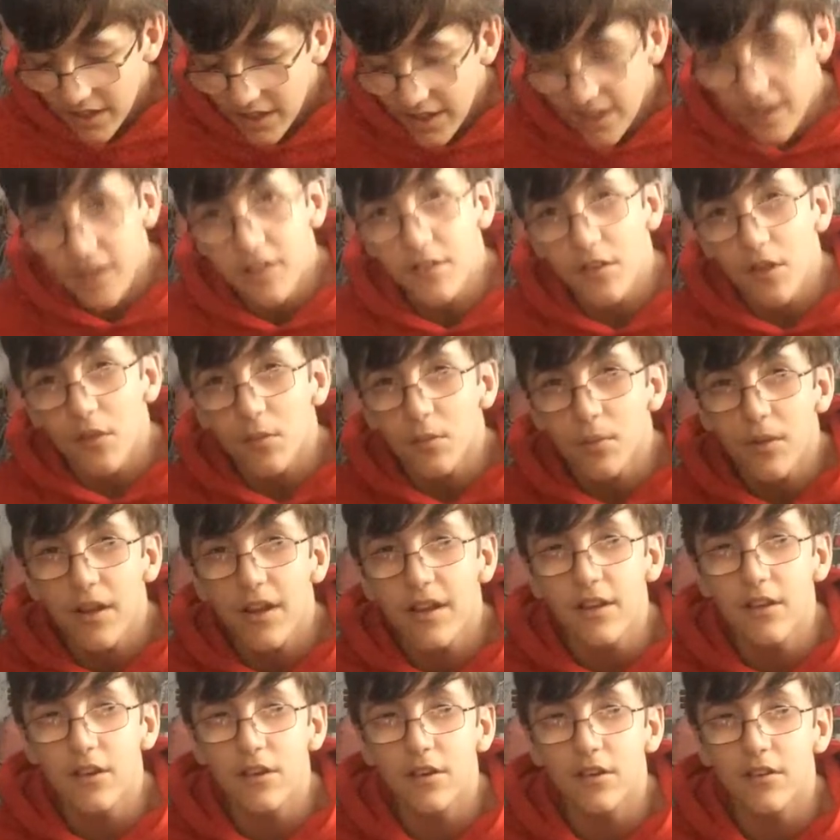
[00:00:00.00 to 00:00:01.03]
He's just
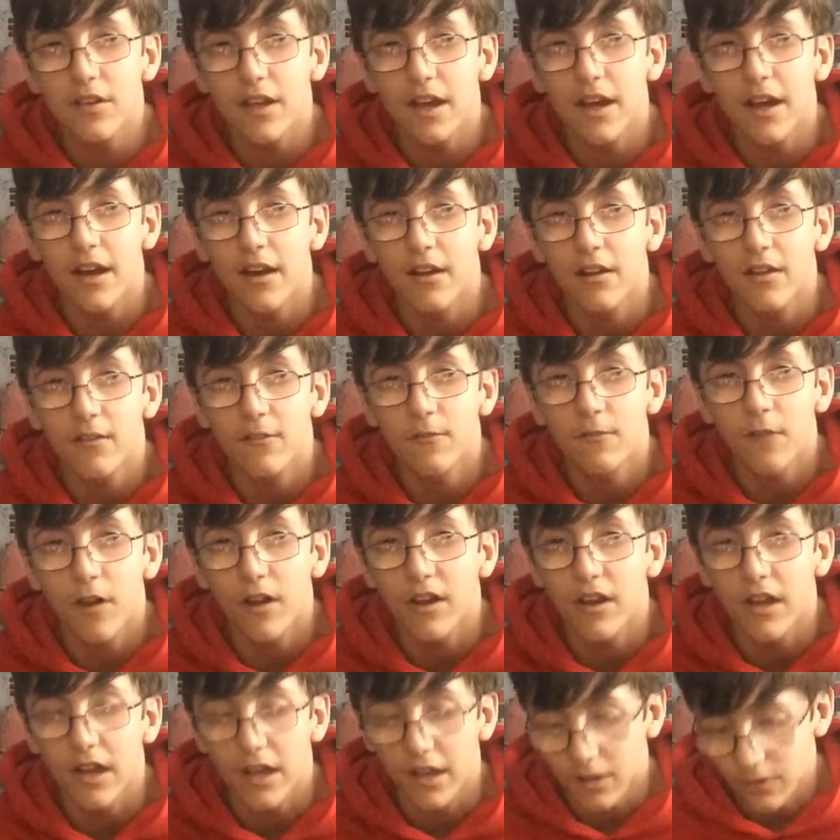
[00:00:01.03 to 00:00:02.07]
really good at
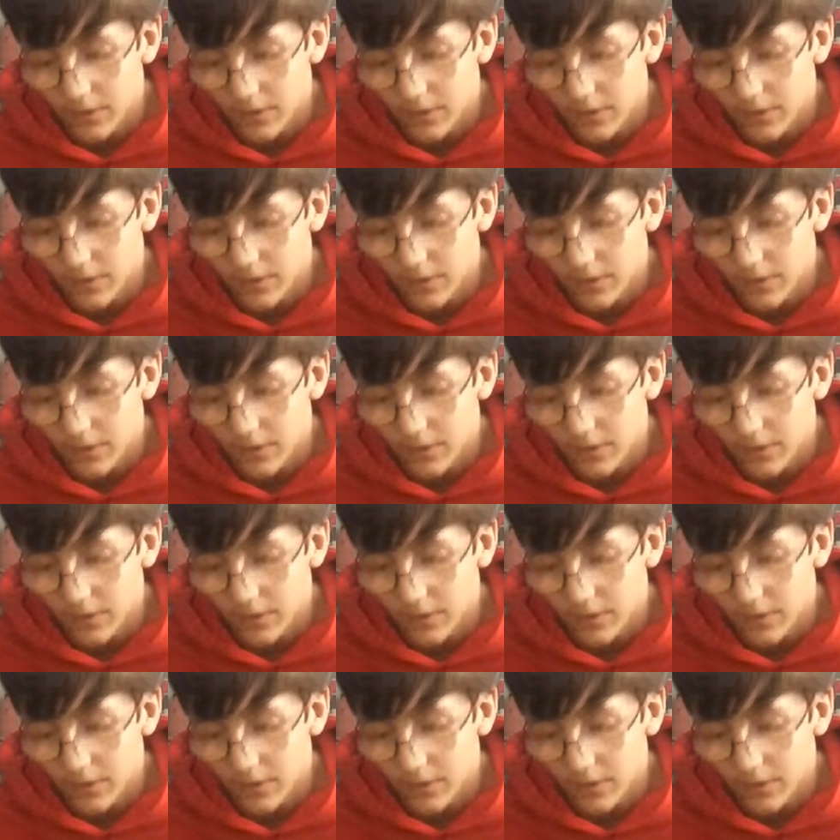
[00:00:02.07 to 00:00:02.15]
fighting,